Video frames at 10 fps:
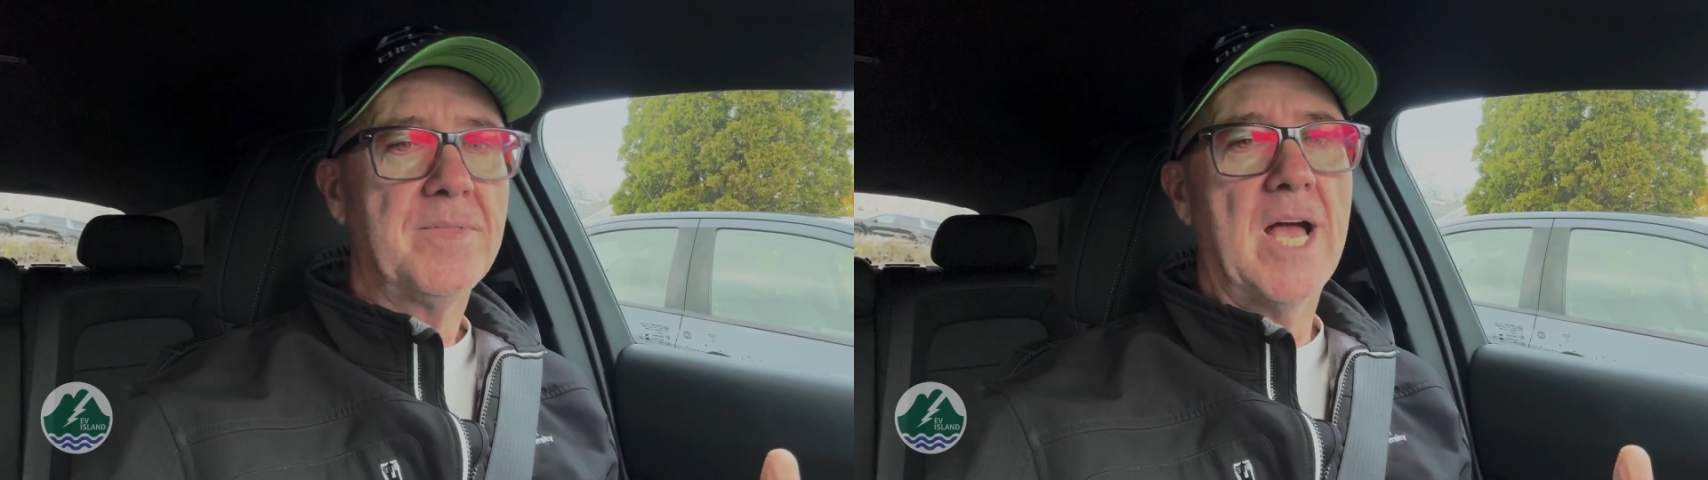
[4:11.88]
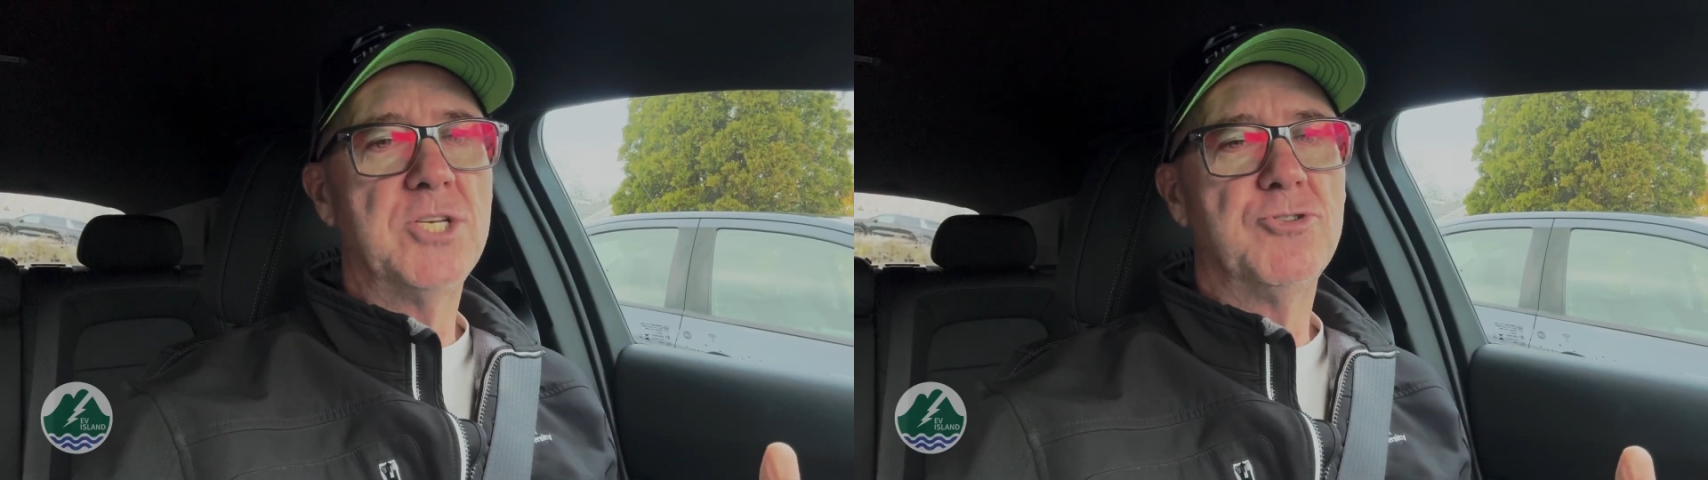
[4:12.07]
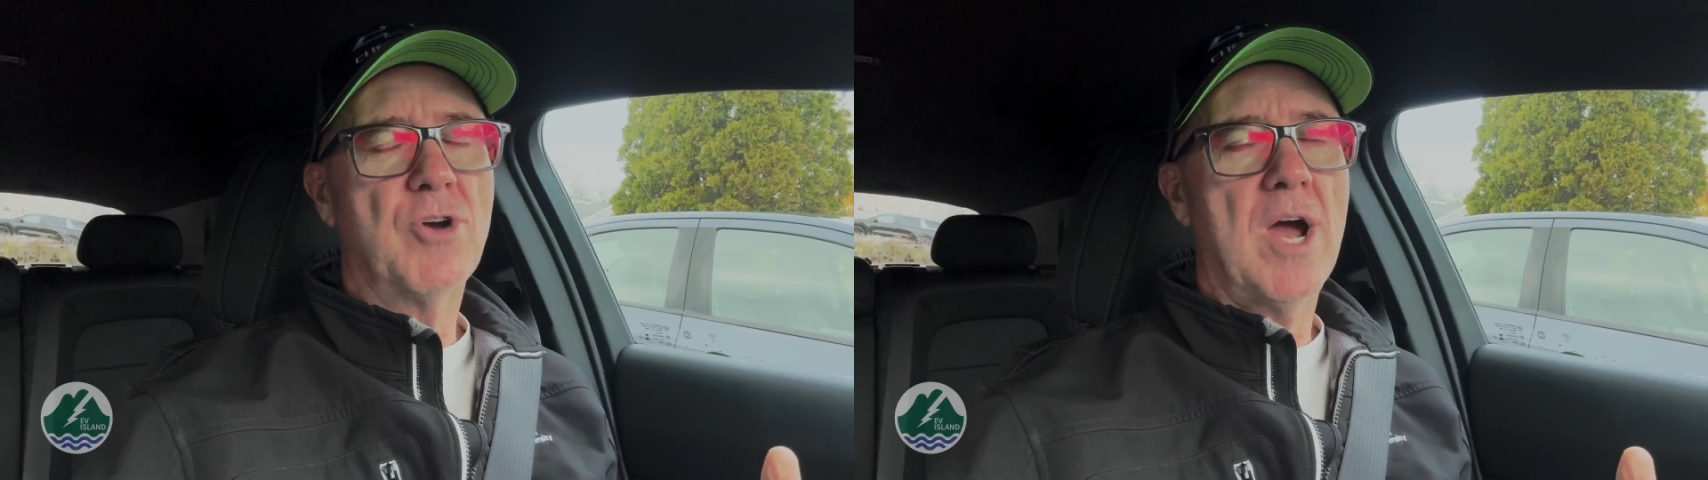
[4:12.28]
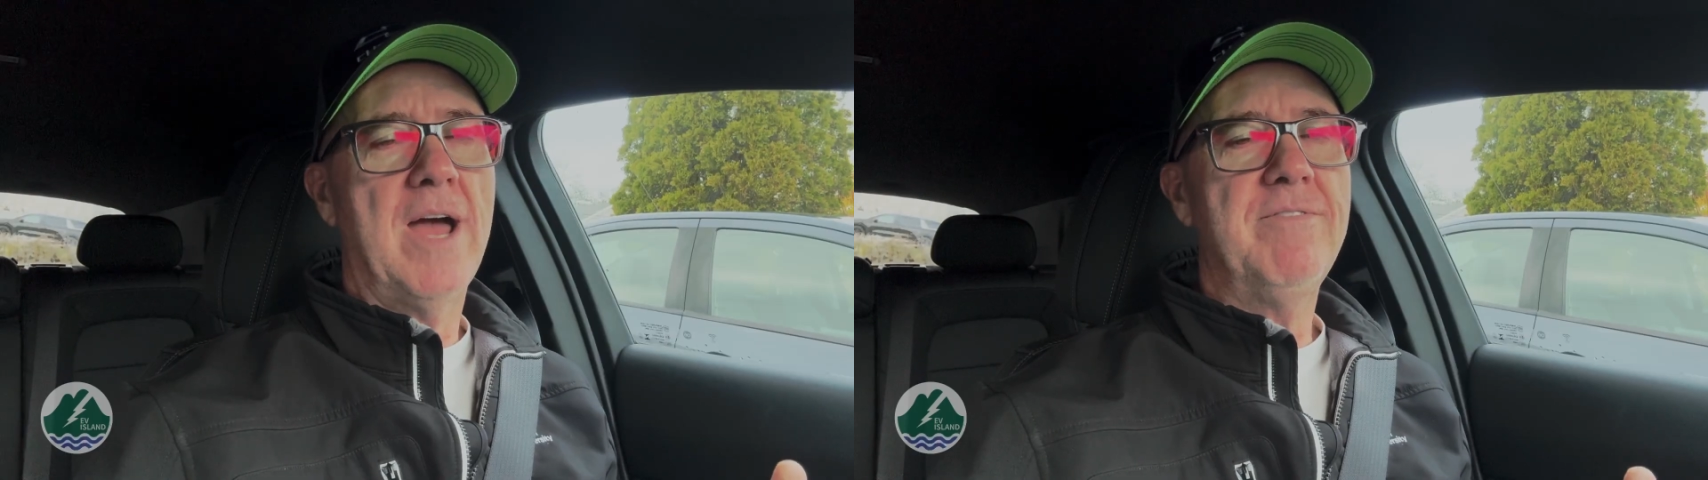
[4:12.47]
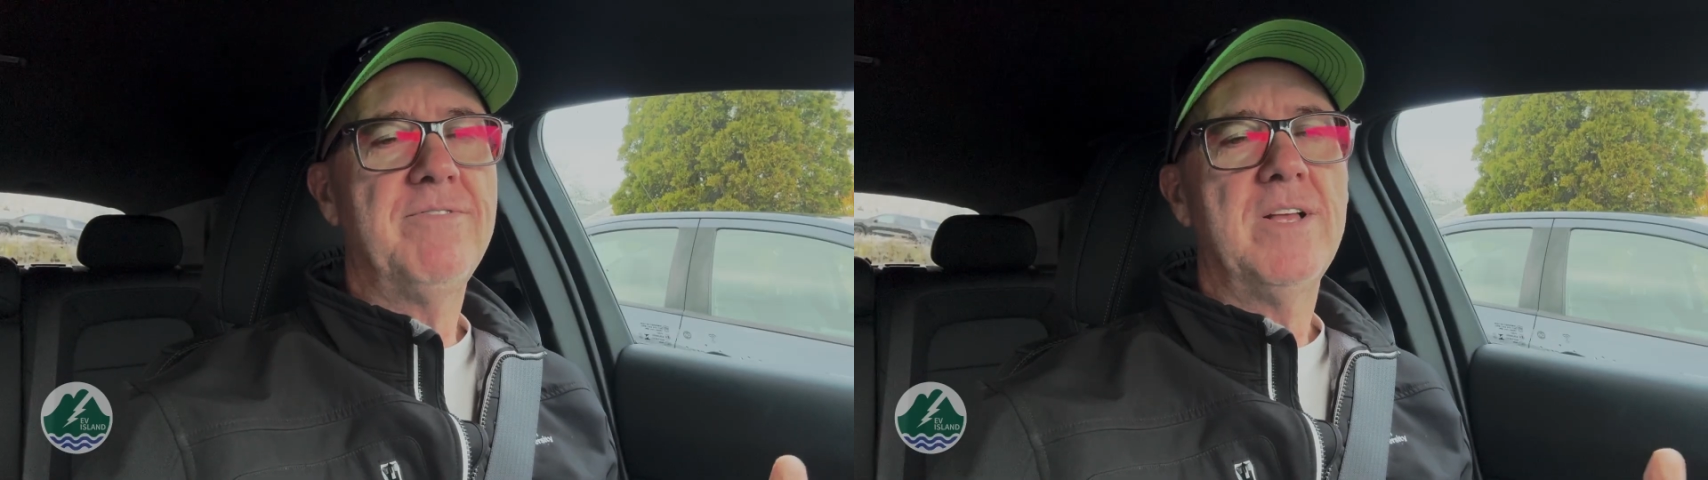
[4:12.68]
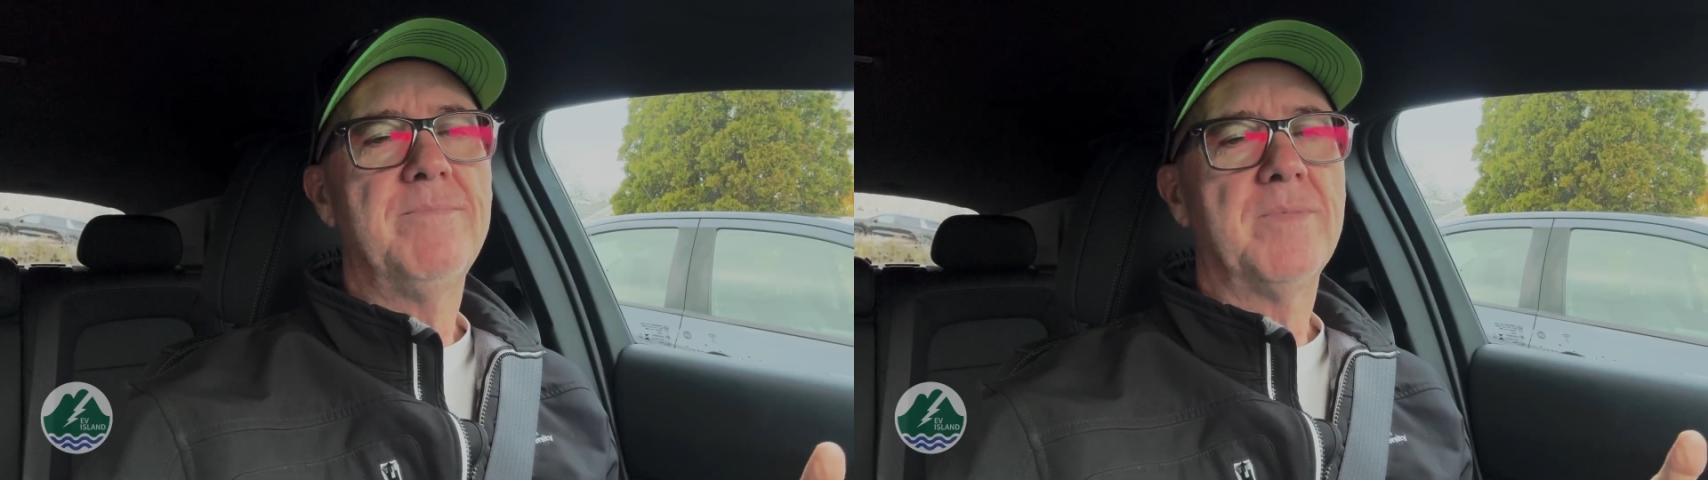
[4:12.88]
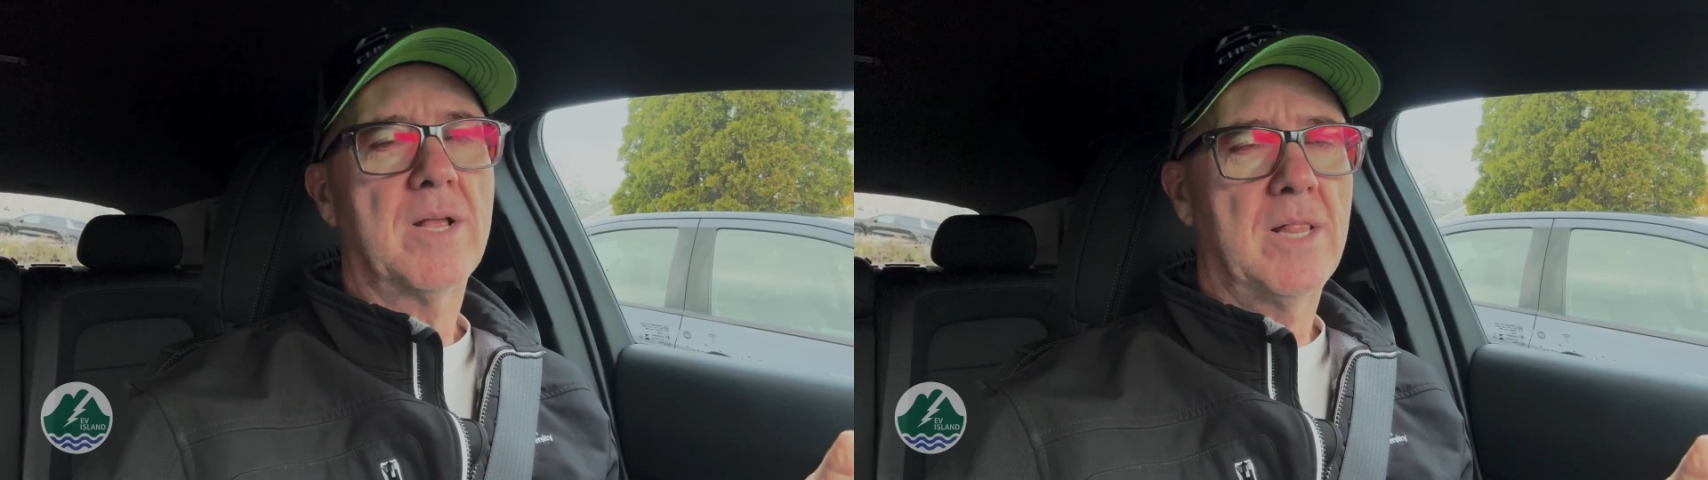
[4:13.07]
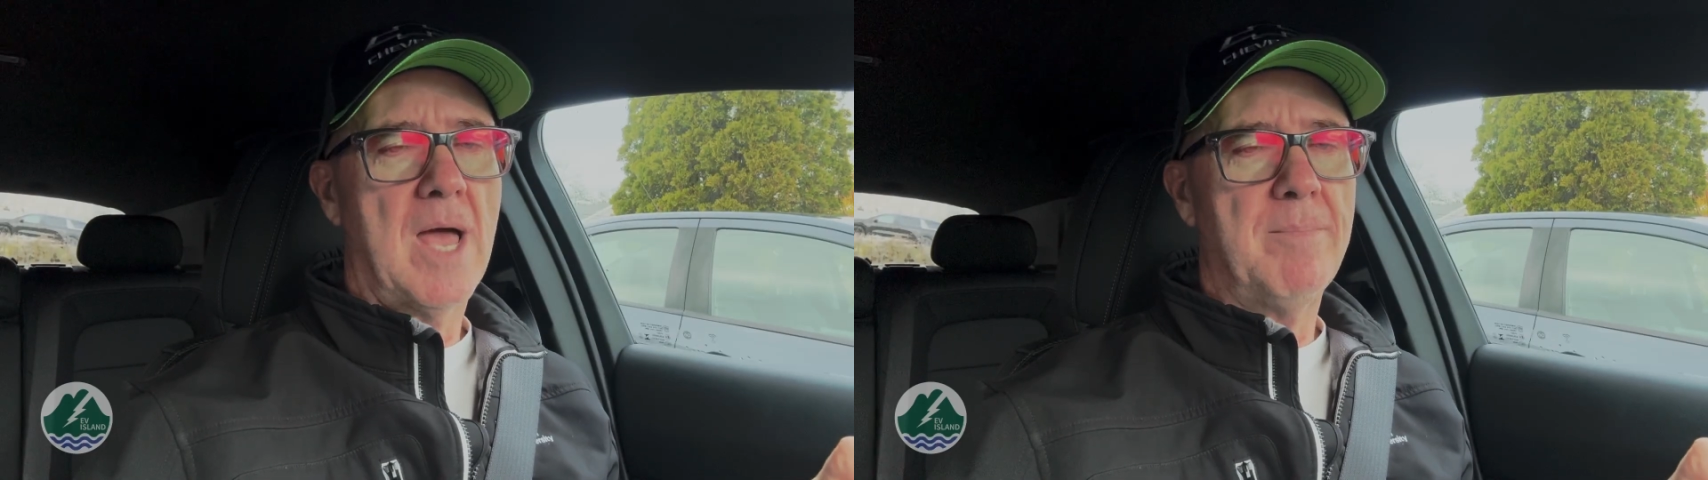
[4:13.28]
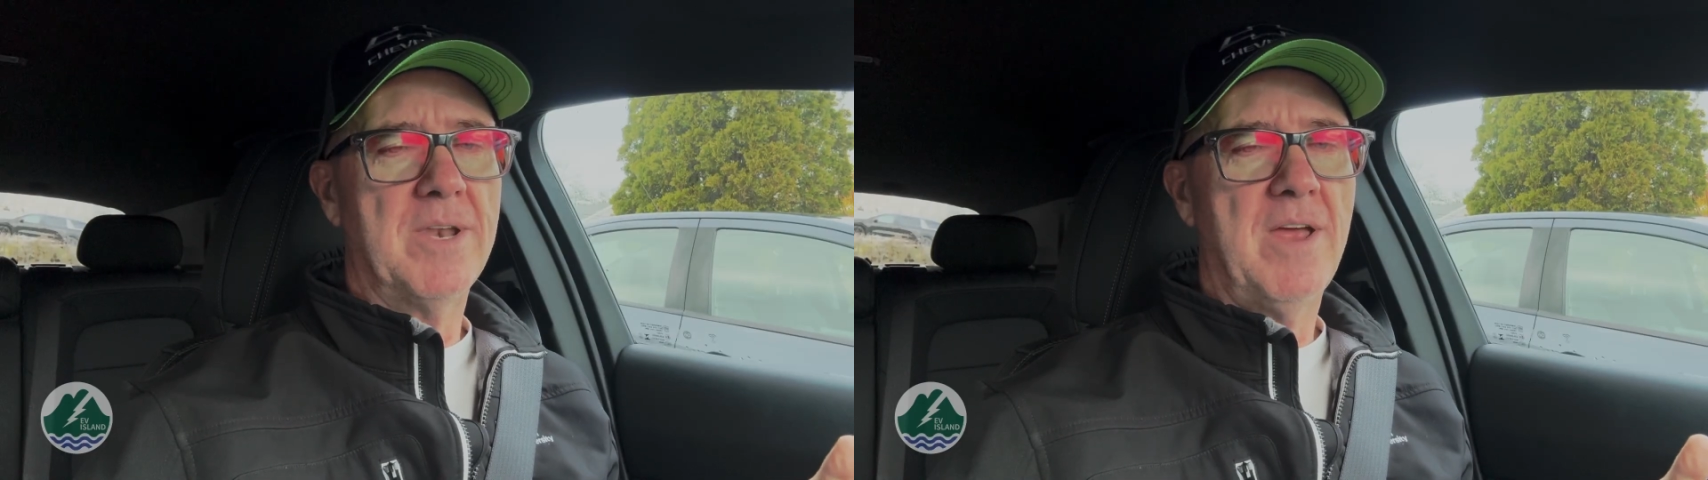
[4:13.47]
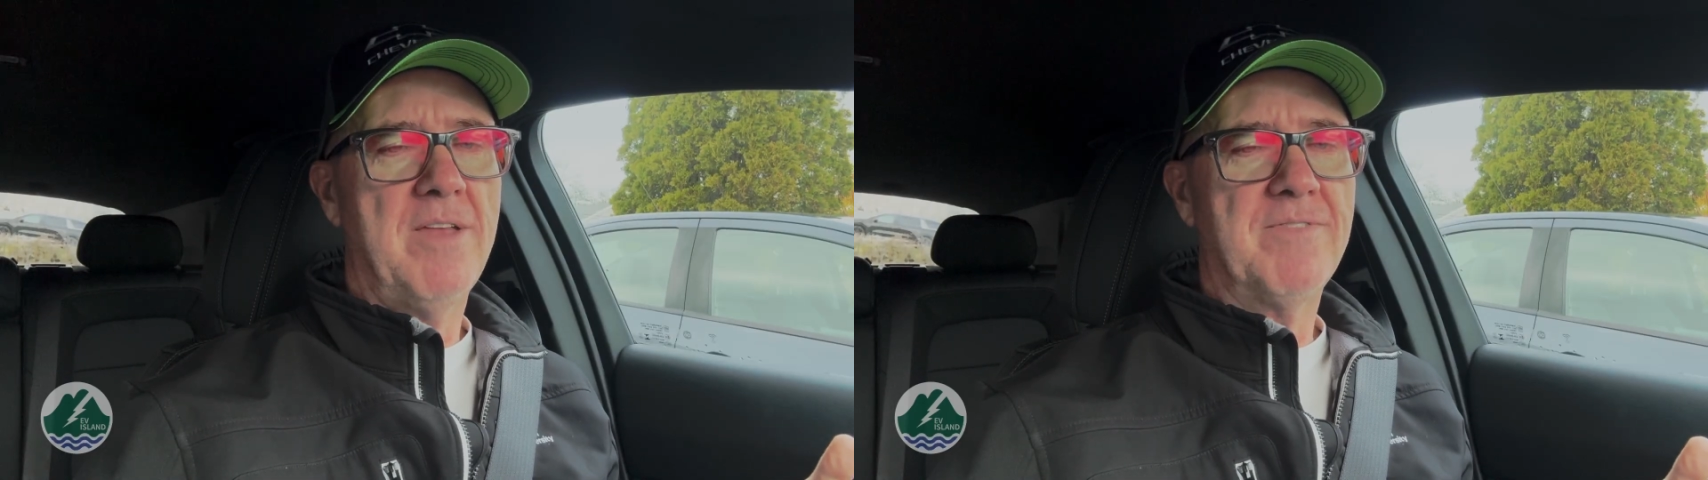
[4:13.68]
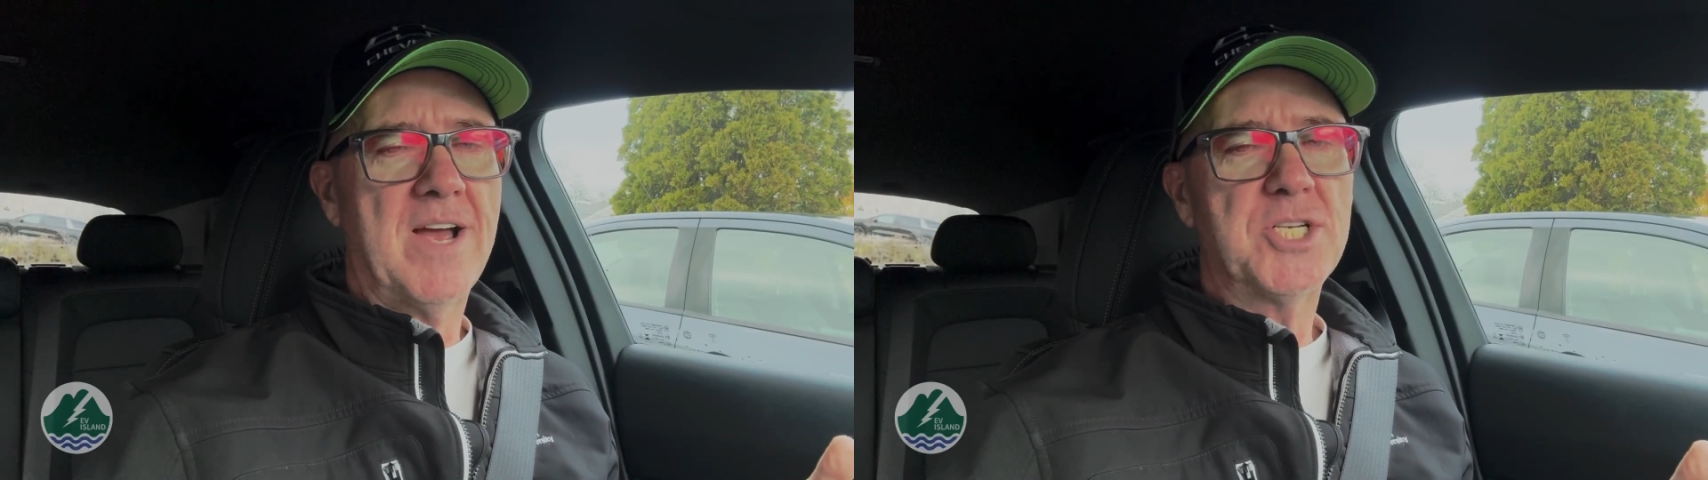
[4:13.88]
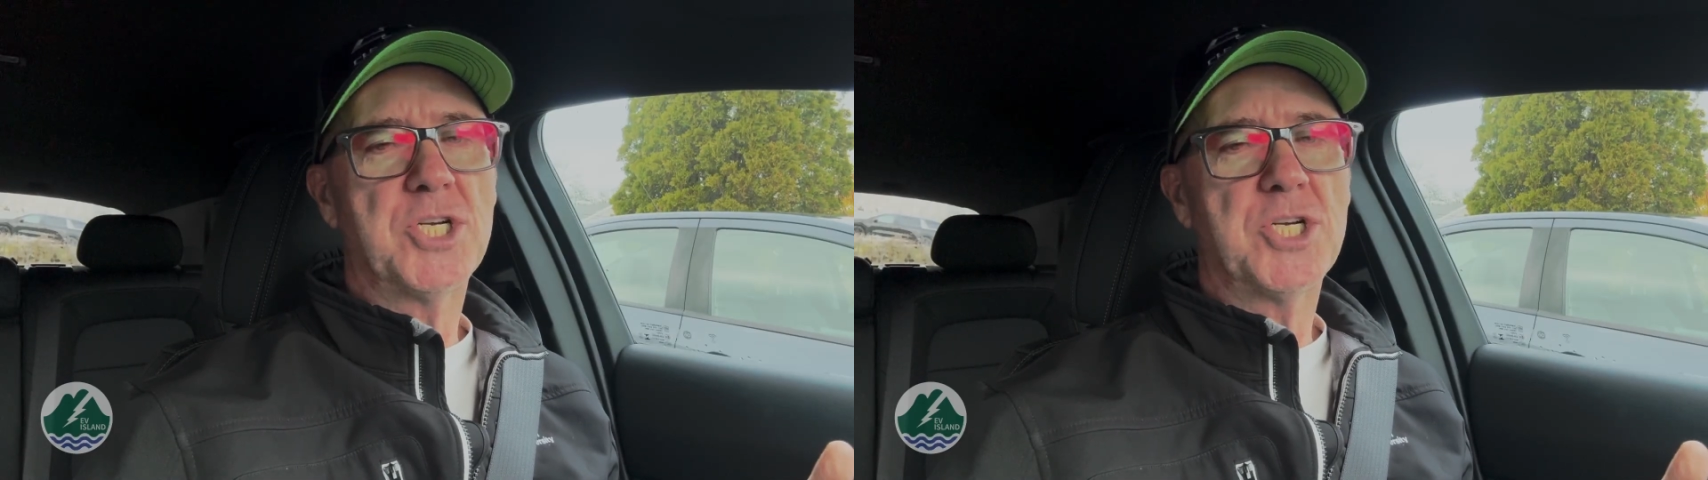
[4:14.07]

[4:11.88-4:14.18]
as you drive, climate and fast